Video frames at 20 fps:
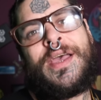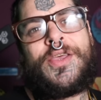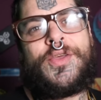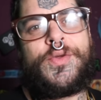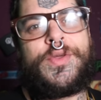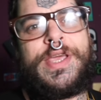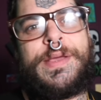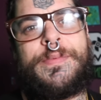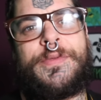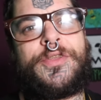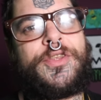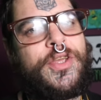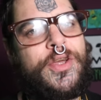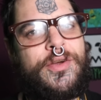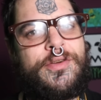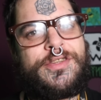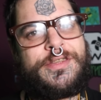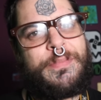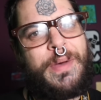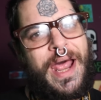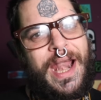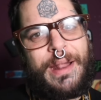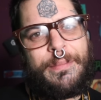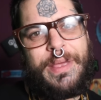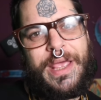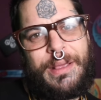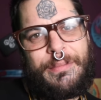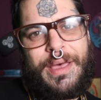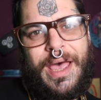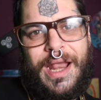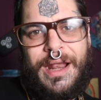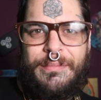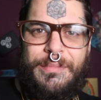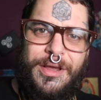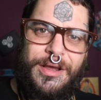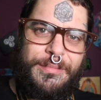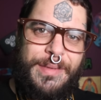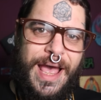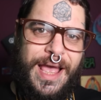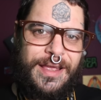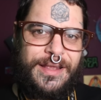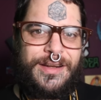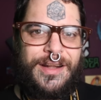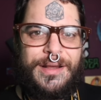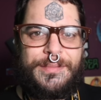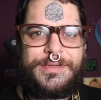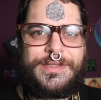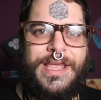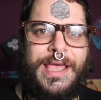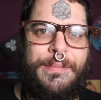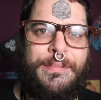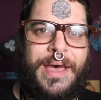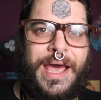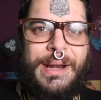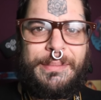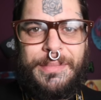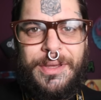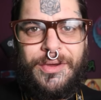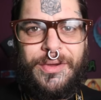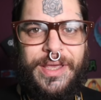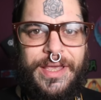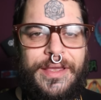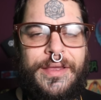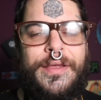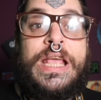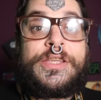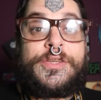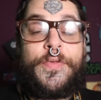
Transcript: You keep the twos, bada bing, bada boom. Huh? and I'm saying? Bada booey.